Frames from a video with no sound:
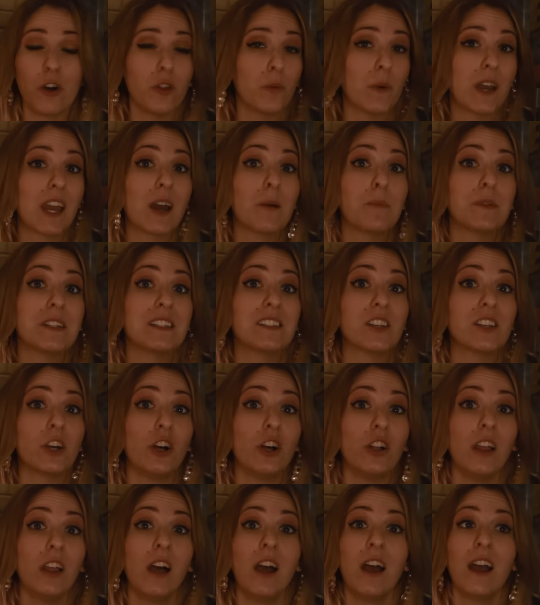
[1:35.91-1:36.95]
all the way up
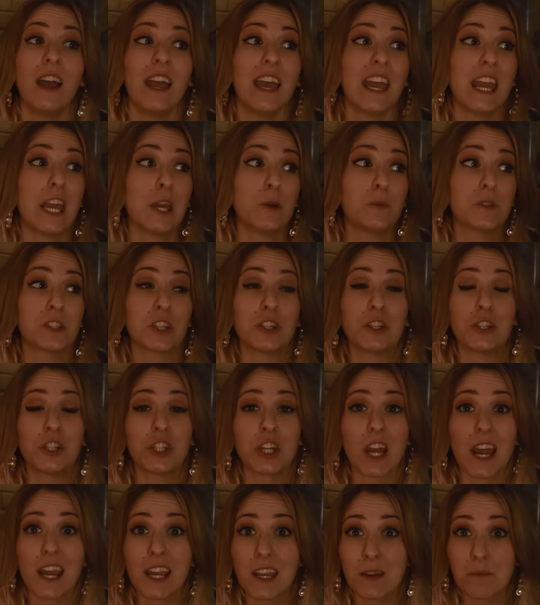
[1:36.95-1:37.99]
until it was a
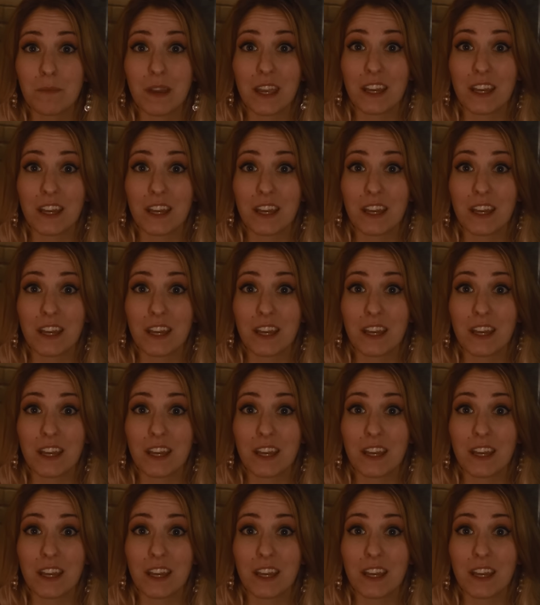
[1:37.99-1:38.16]
giant